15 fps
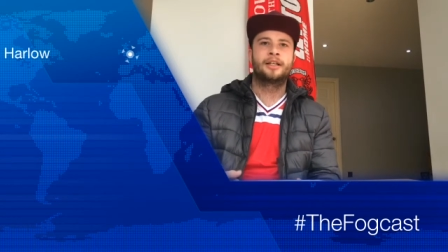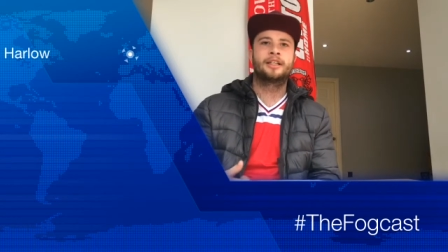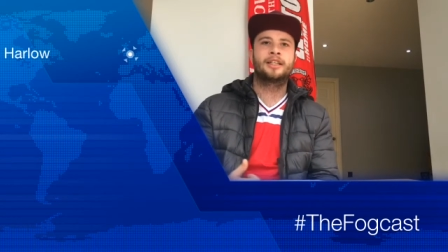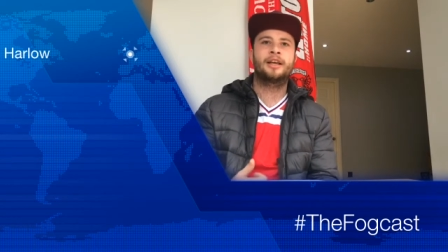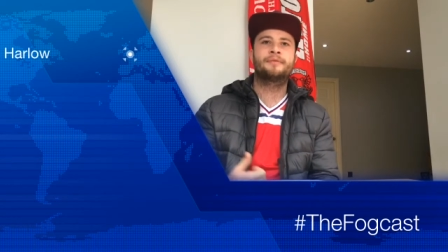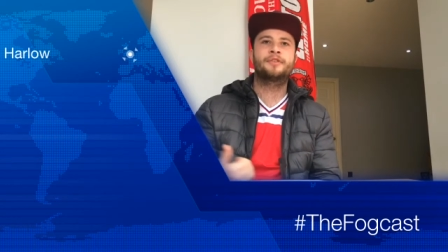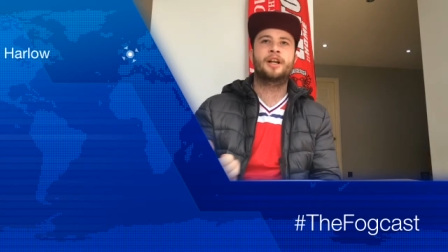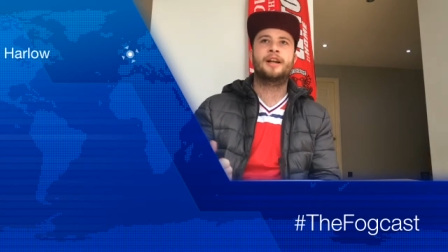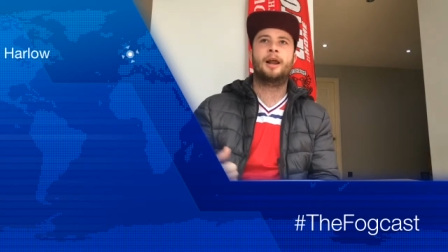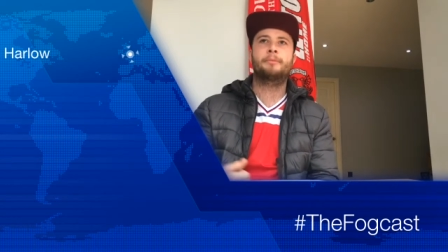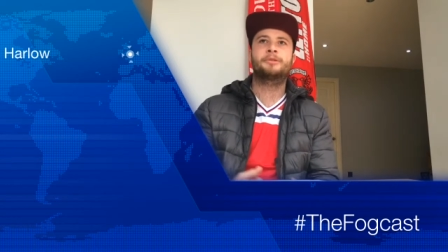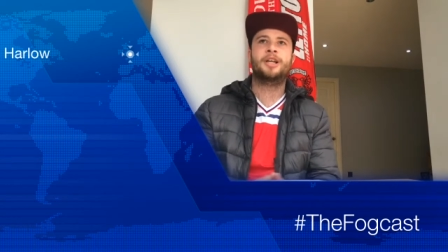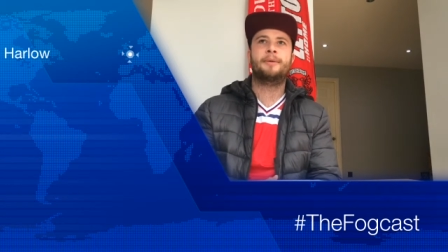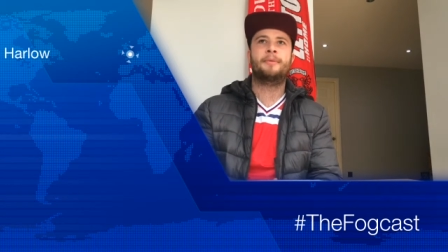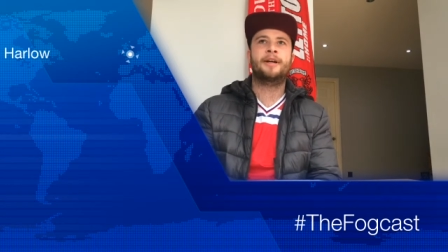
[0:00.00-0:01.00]
Give the
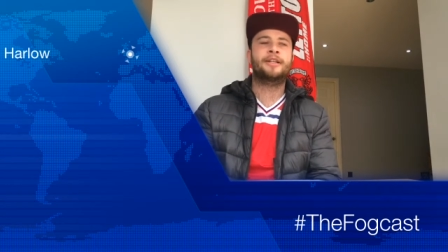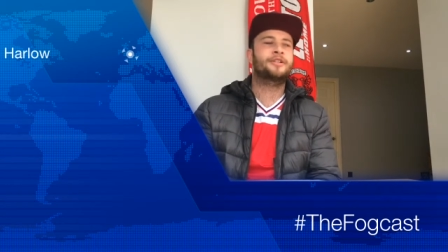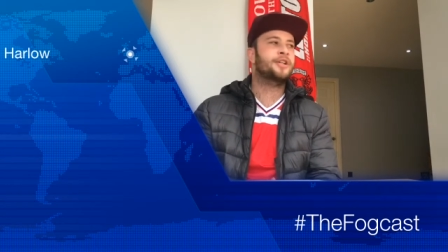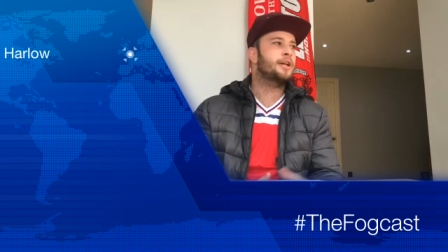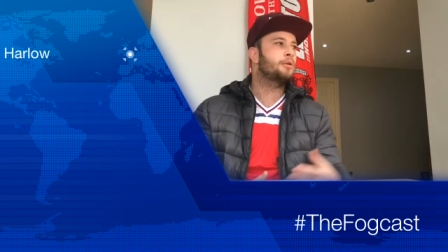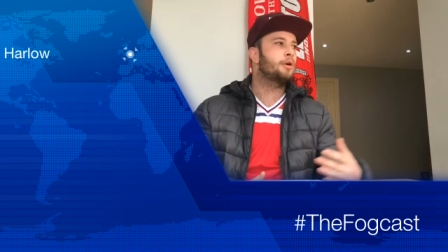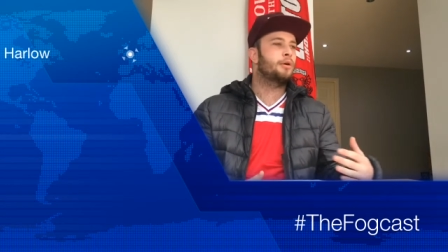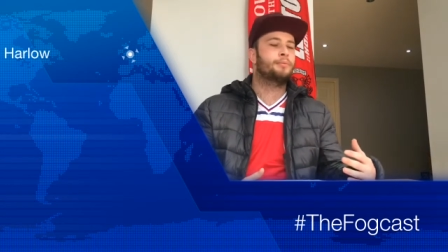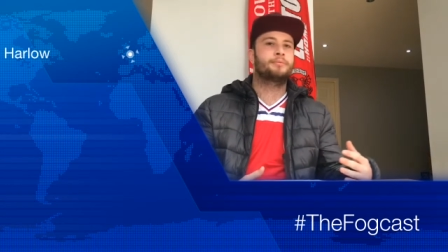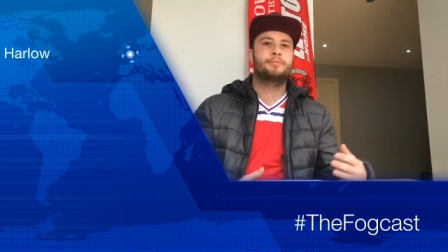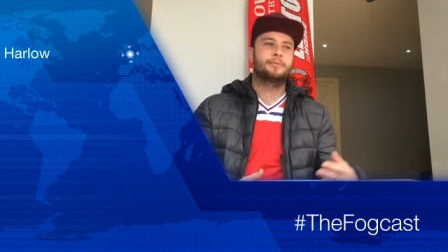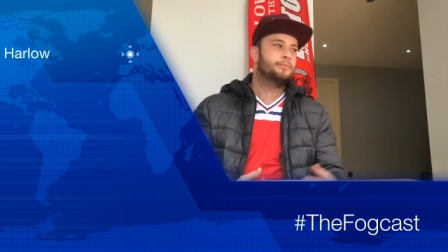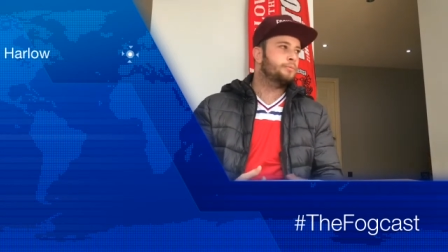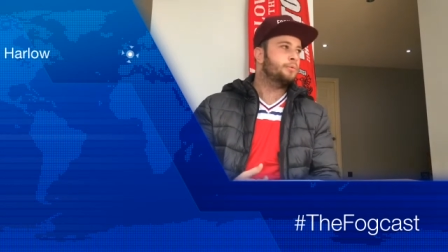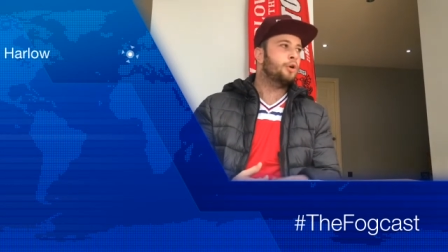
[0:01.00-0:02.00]
clubs that money and say, look,
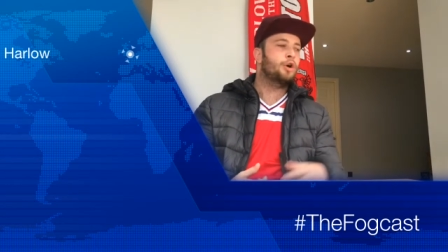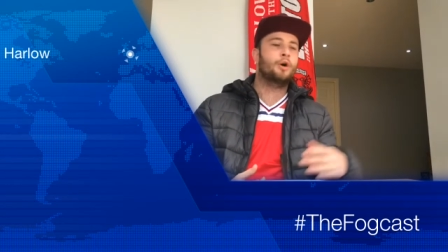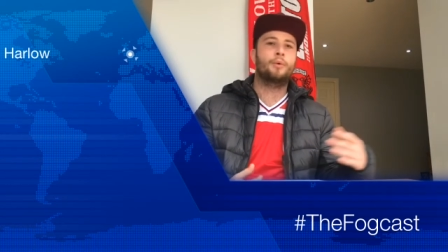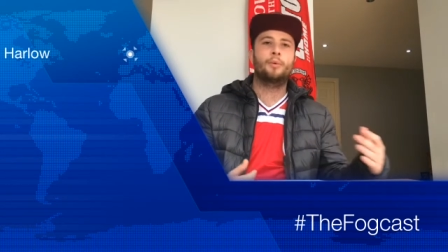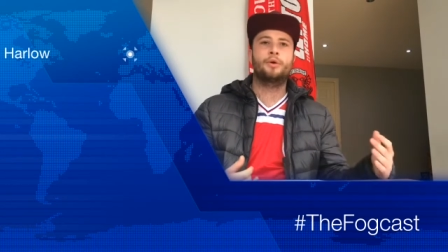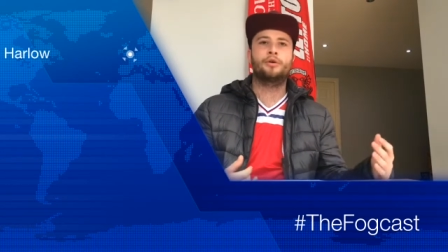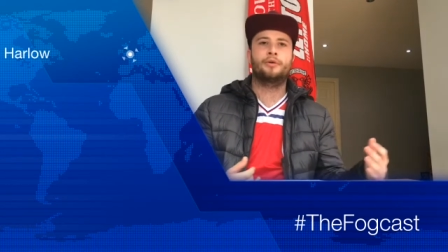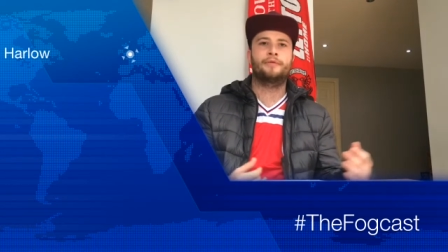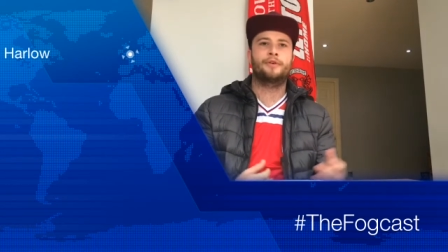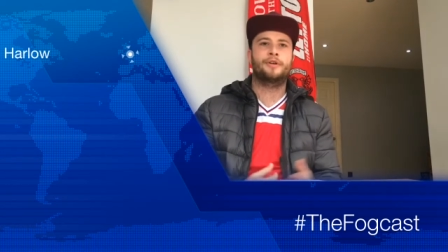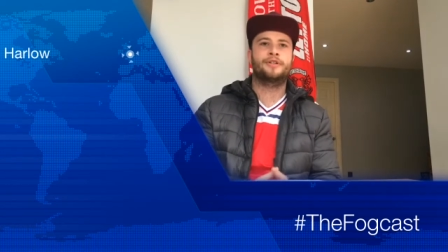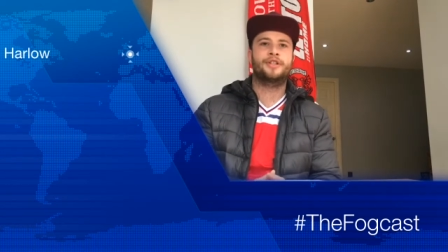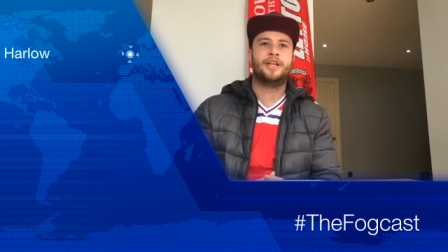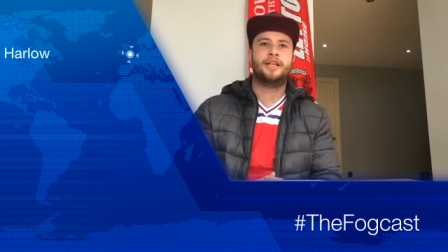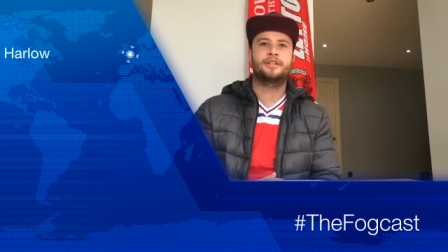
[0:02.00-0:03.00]
look at what your
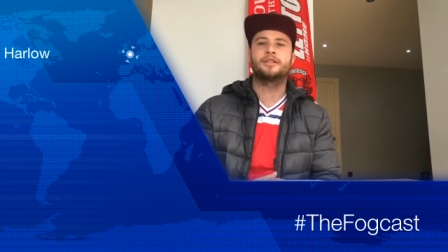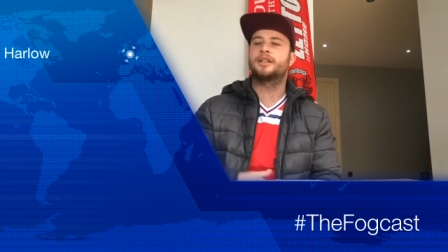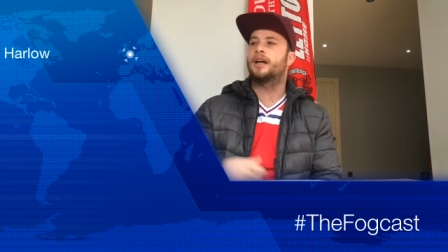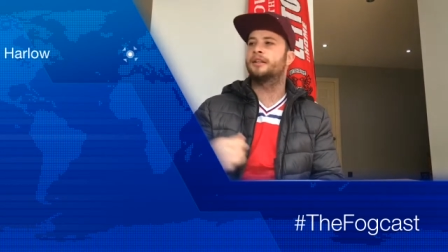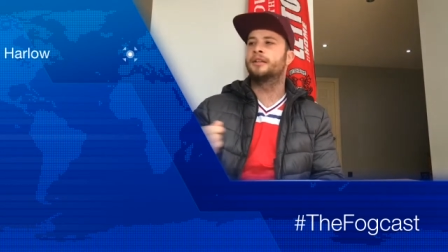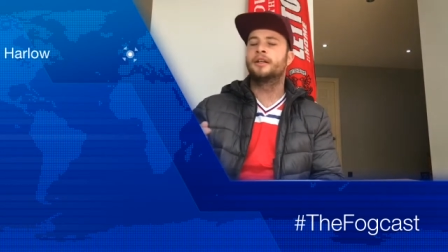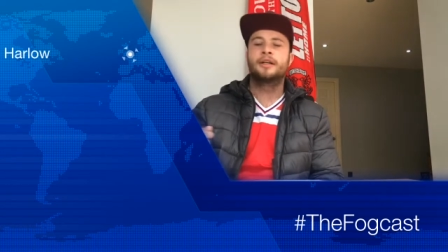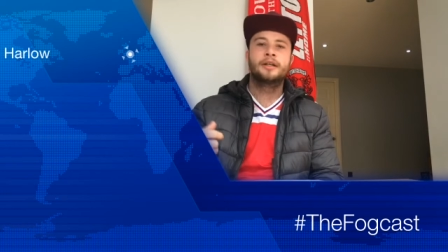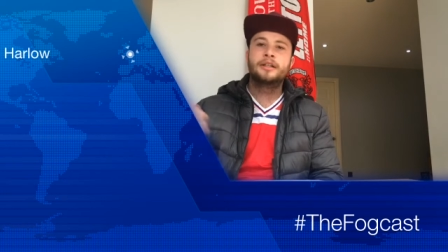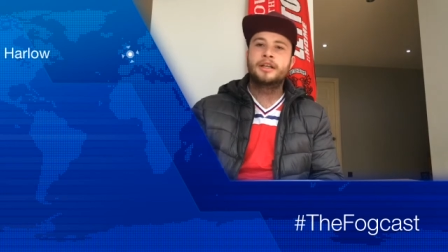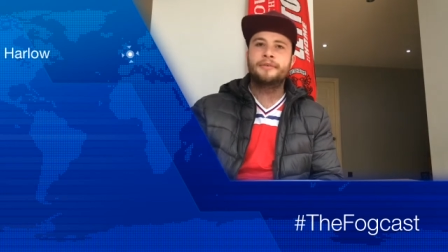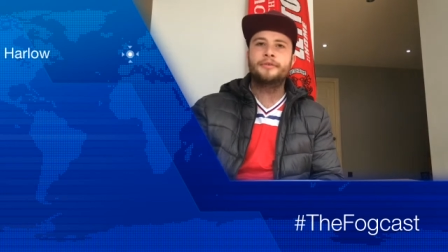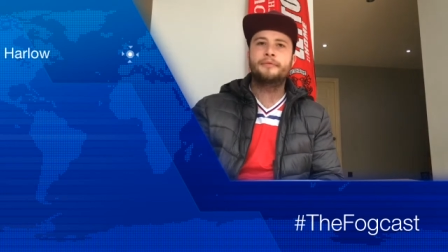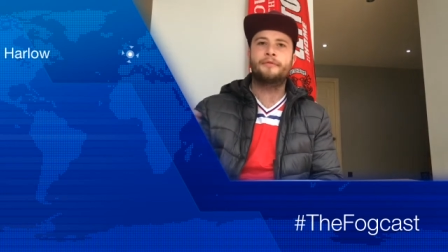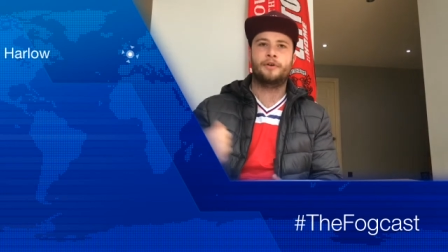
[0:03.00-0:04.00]
volunteers have done.
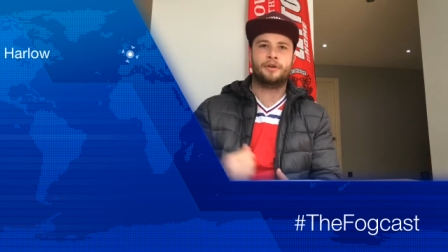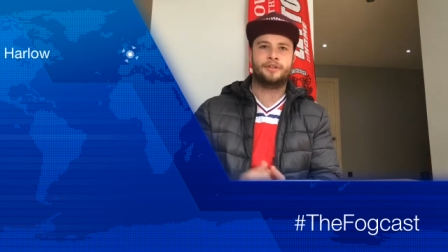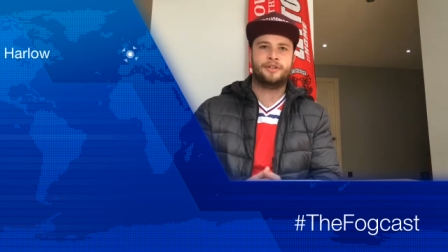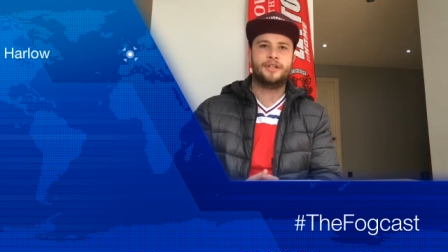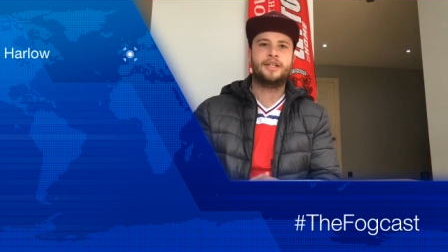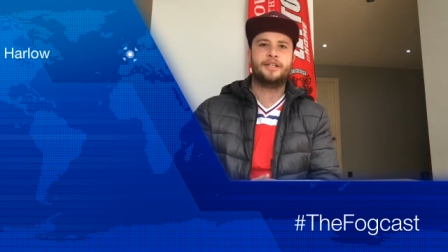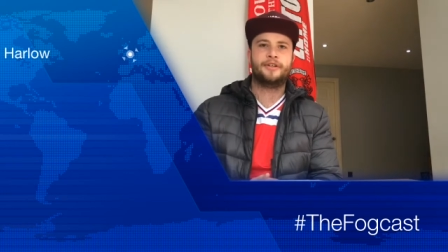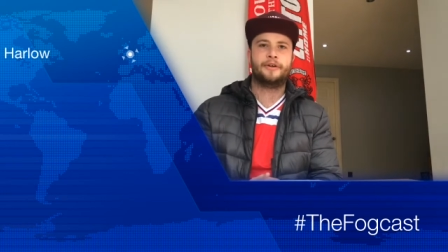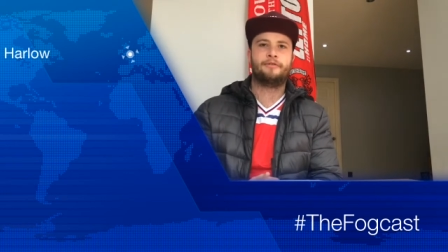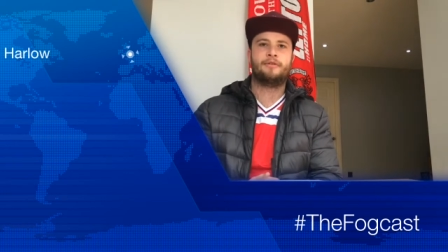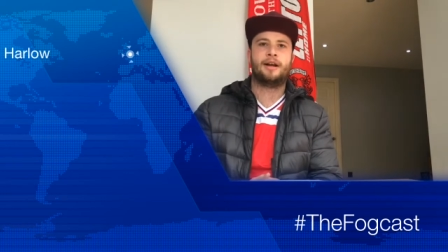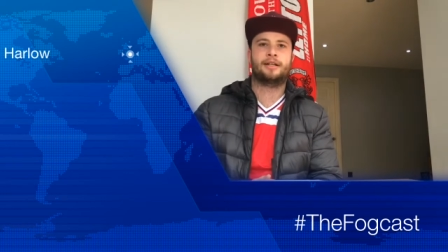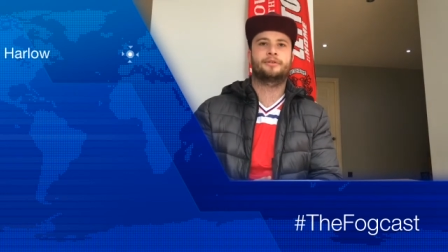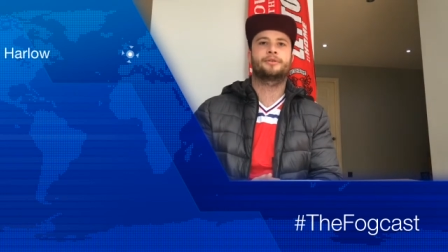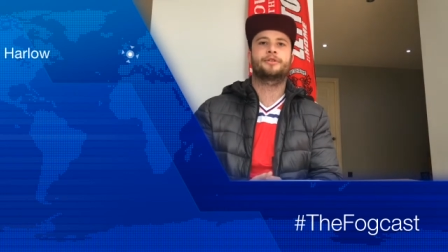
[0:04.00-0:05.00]
Give your volunteers a
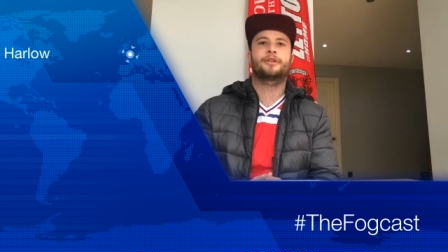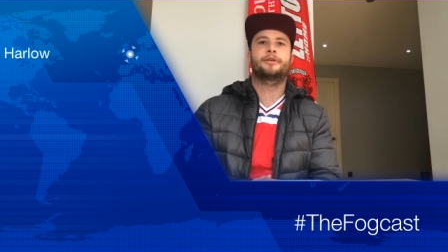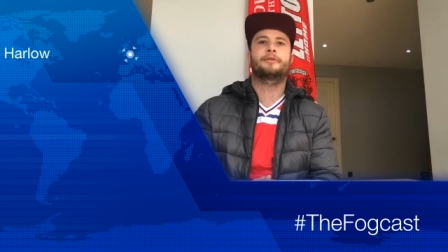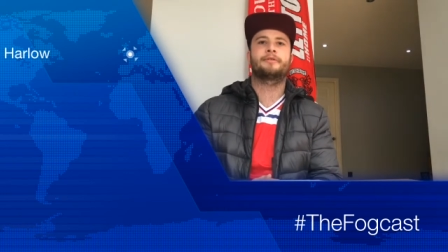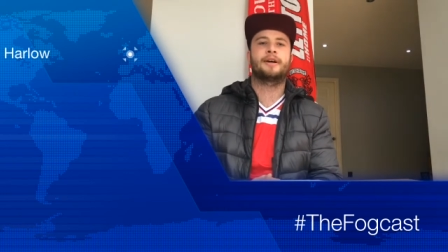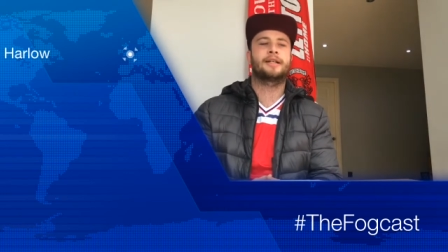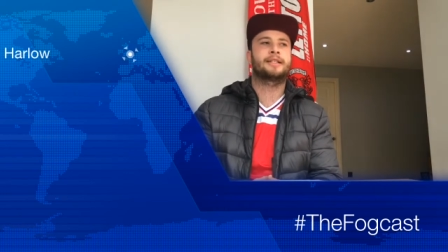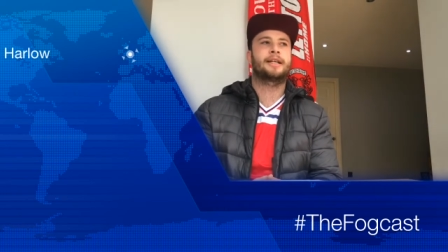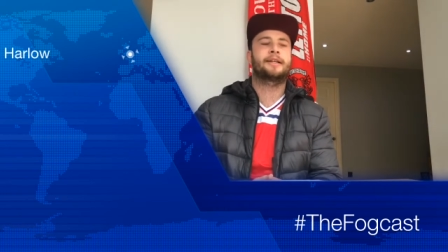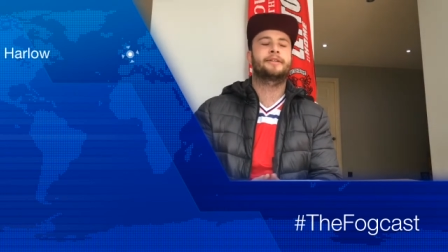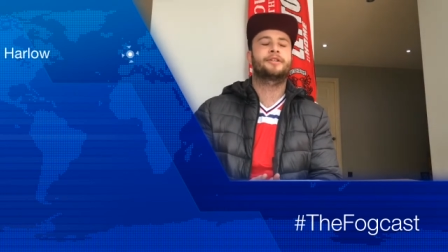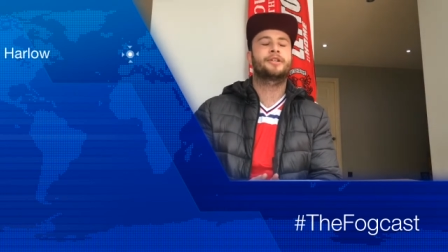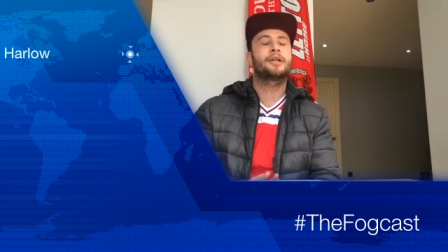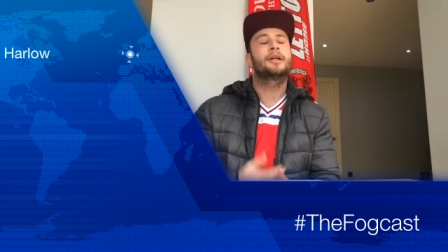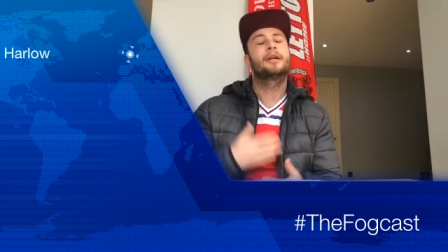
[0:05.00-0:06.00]
grand or 2 grand
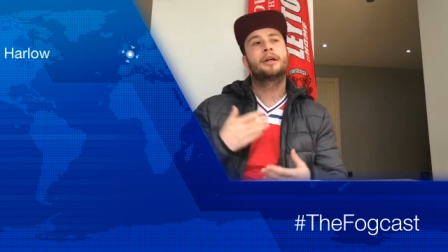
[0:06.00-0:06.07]
each.